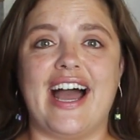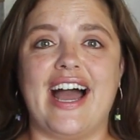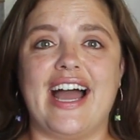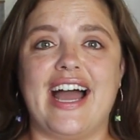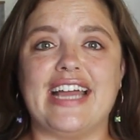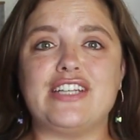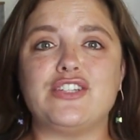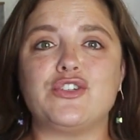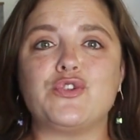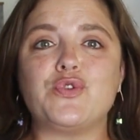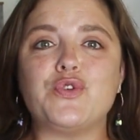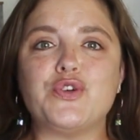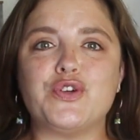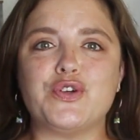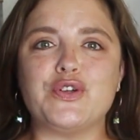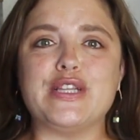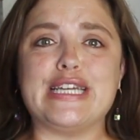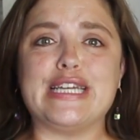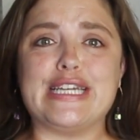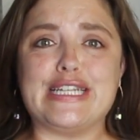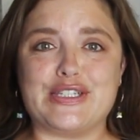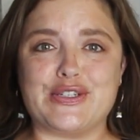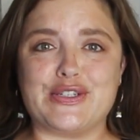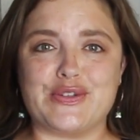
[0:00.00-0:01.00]
I
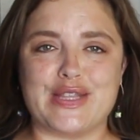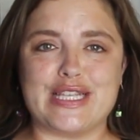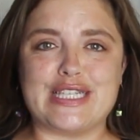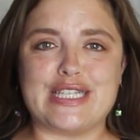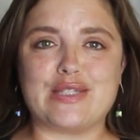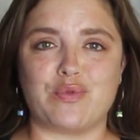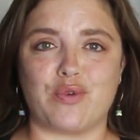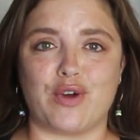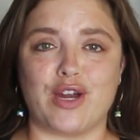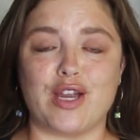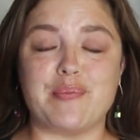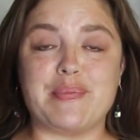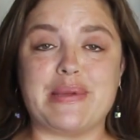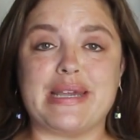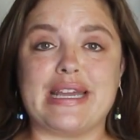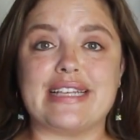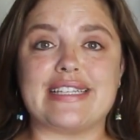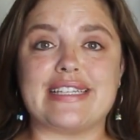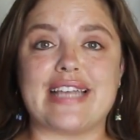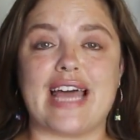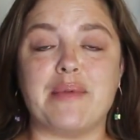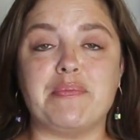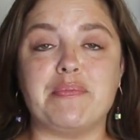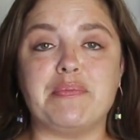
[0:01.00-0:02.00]
truly do this work
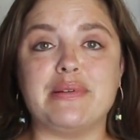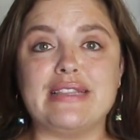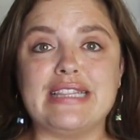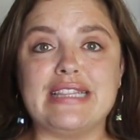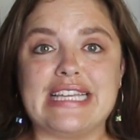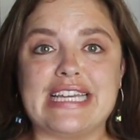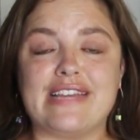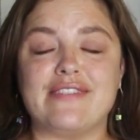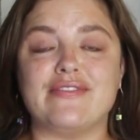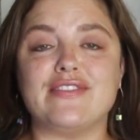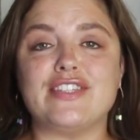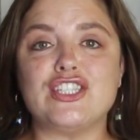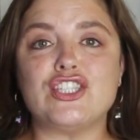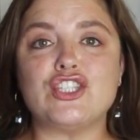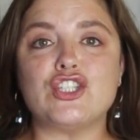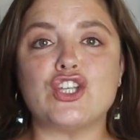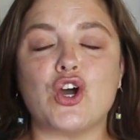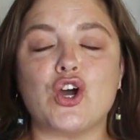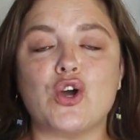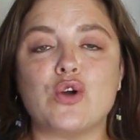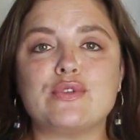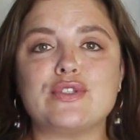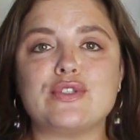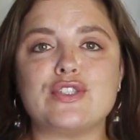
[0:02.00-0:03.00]
because I believe
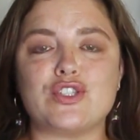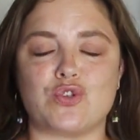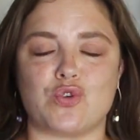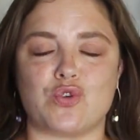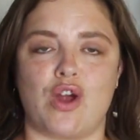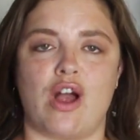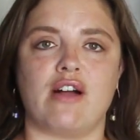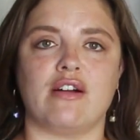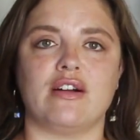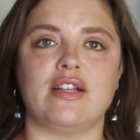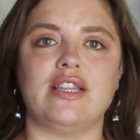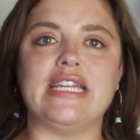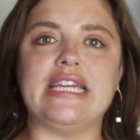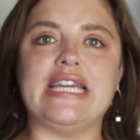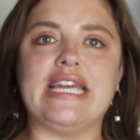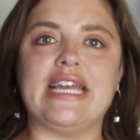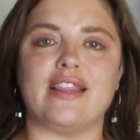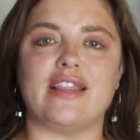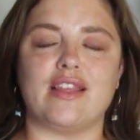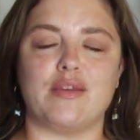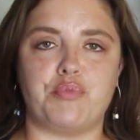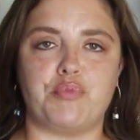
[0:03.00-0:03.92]
so strongly in the